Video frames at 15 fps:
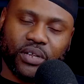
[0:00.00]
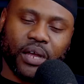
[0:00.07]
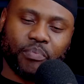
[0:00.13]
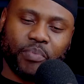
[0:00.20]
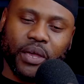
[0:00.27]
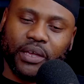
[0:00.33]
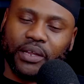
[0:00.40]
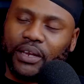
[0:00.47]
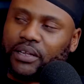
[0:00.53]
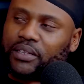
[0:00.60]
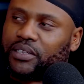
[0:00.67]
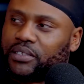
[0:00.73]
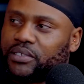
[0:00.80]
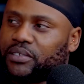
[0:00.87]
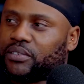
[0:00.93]
unpack it
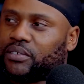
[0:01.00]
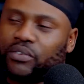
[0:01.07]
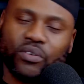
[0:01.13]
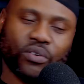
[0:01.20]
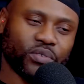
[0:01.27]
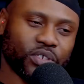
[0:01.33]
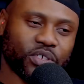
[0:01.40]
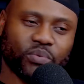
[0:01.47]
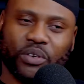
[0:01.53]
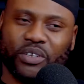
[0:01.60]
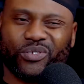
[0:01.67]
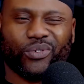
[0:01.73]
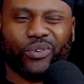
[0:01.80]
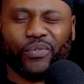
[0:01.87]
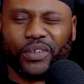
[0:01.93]
like this. Go this way.
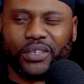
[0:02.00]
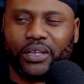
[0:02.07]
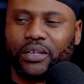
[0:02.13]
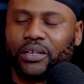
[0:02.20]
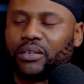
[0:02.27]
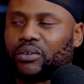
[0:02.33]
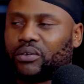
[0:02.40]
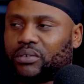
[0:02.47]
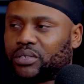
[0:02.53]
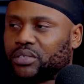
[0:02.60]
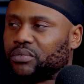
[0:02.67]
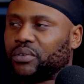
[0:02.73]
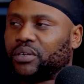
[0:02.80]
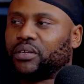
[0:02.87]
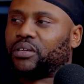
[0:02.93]
Don't overthink it. Go
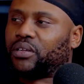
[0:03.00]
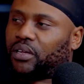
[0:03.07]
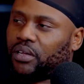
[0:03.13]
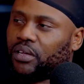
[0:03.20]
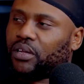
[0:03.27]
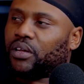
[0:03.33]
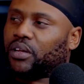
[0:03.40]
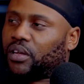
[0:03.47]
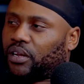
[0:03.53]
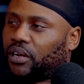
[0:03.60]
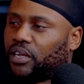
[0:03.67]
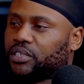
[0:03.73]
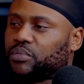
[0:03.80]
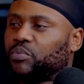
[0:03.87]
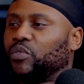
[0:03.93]
this way.
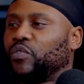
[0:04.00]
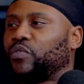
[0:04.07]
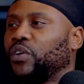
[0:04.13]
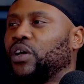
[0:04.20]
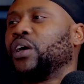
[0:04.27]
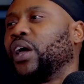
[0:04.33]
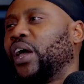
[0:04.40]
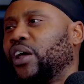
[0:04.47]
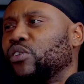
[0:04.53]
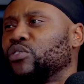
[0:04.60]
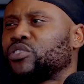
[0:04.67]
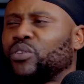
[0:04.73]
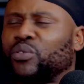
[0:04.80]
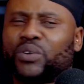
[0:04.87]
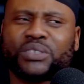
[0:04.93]
Let's move. And
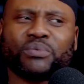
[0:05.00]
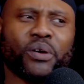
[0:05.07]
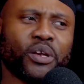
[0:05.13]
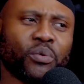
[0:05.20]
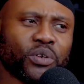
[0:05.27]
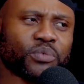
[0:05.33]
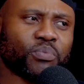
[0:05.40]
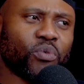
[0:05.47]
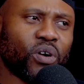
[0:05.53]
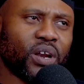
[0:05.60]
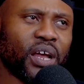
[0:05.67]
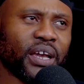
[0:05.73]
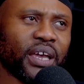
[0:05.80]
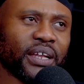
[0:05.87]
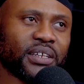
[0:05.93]
also, it was more
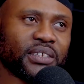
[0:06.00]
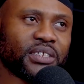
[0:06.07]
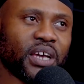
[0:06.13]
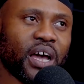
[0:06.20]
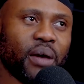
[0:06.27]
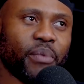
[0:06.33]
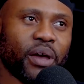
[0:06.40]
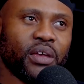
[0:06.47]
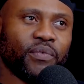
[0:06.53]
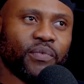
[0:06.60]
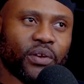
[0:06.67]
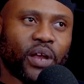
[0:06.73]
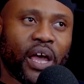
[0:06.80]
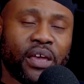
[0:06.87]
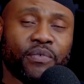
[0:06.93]
like at the time I
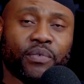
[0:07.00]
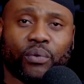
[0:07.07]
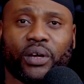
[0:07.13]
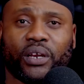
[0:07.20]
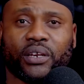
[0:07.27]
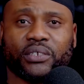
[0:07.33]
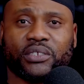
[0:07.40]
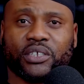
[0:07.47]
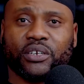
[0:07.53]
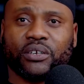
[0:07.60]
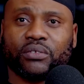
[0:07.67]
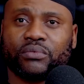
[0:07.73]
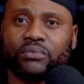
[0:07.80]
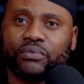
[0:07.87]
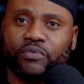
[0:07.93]
even wanted a
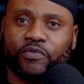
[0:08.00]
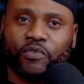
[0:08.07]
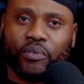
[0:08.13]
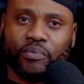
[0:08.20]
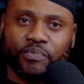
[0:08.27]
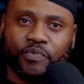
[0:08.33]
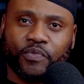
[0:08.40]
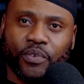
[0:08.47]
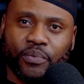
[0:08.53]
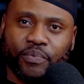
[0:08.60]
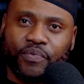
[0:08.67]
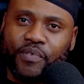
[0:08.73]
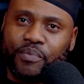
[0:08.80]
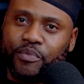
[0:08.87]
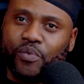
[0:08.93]
deal from
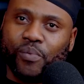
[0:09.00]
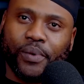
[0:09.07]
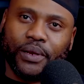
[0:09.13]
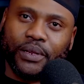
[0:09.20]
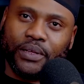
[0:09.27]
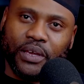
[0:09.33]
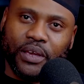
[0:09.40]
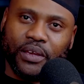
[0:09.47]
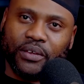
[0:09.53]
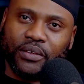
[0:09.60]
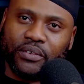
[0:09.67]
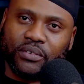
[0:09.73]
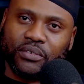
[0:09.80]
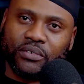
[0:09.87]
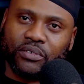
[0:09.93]
New Money
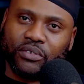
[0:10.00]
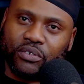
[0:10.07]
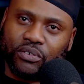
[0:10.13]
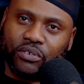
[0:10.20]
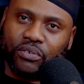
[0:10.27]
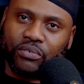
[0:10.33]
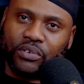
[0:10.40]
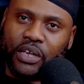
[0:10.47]
Gang, you know,